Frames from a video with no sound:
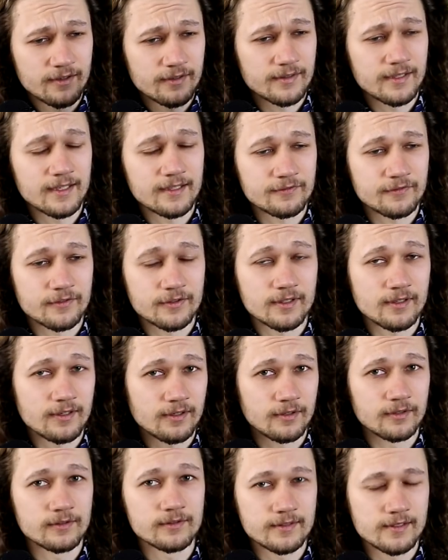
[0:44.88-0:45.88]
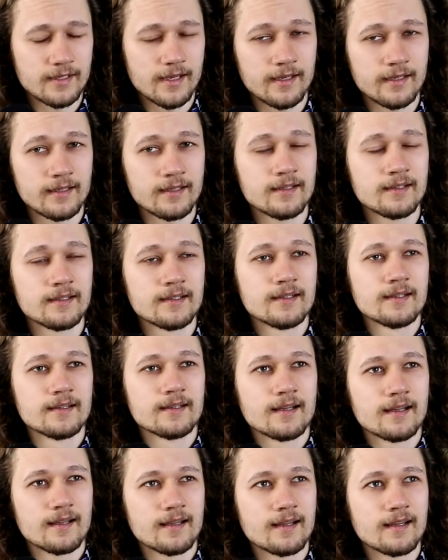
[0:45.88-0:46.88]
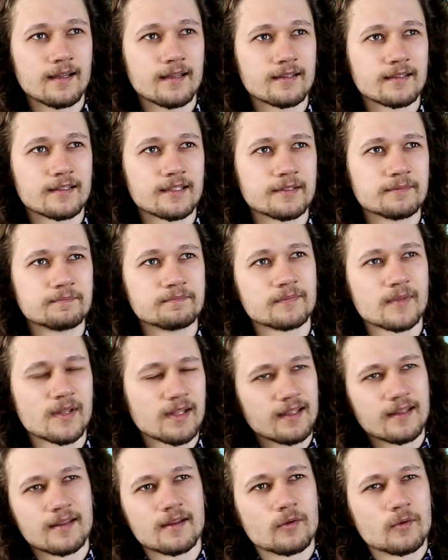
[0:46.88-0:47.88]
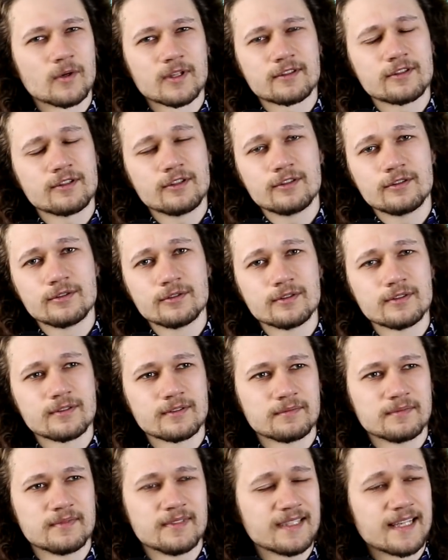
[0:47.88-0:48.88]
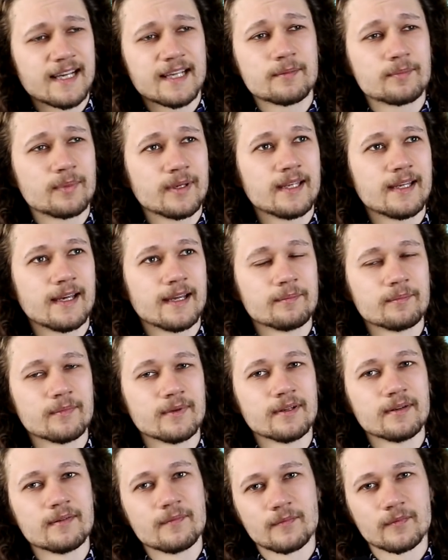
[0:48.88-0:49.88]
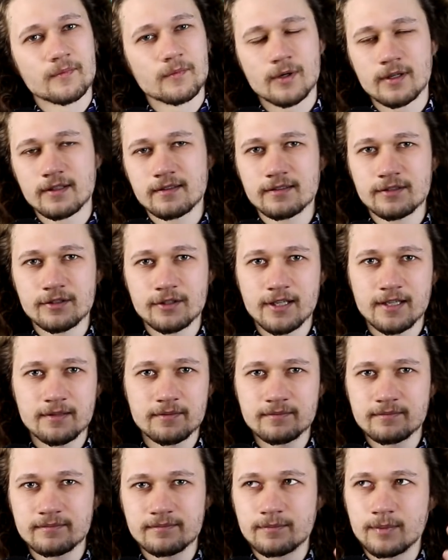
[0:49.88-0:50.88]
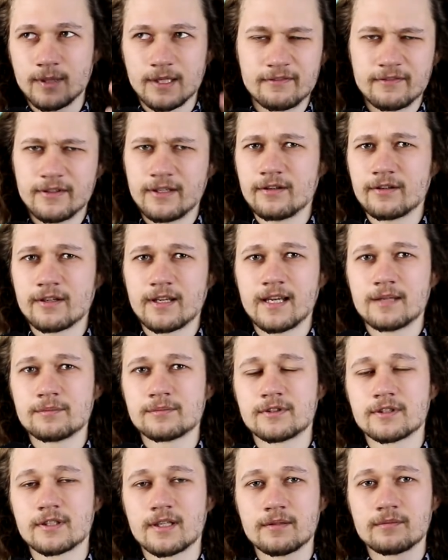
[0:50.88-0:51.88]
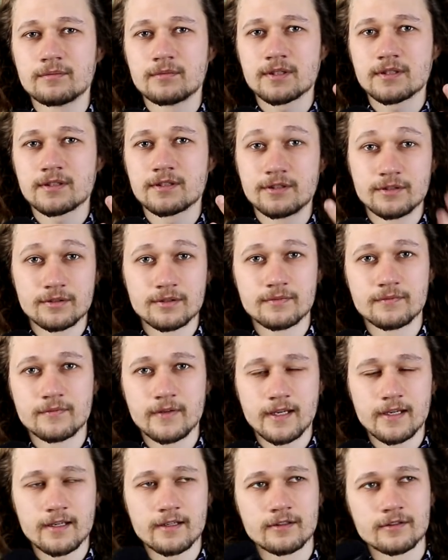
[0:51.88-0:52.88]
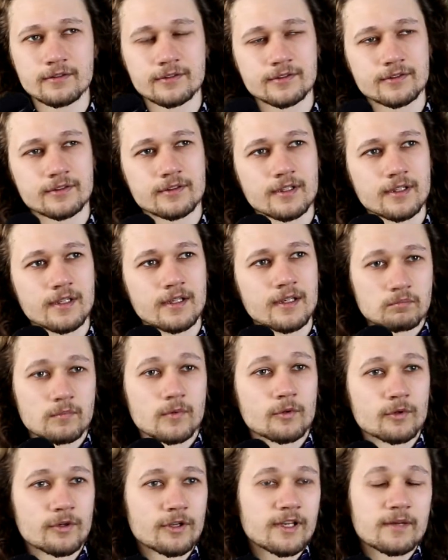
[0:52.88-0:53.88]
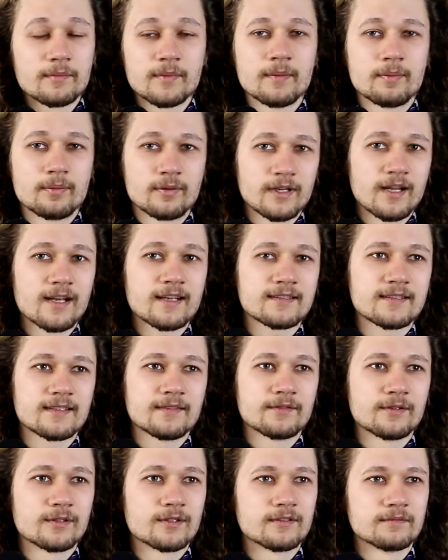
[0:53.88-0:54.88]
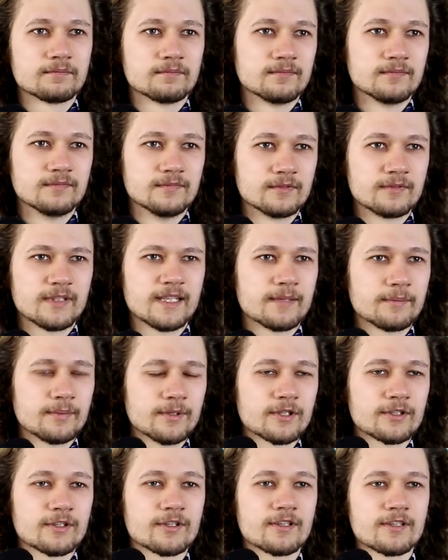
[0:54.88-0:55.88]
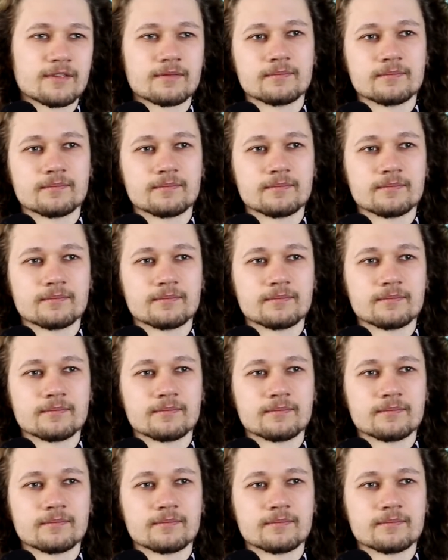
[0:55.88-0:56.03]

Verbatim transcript: on that for the whole day, and what do you do 9 p.m.? Well, you can play video games, you can watch YouTube videos, or you can be productive or read a book,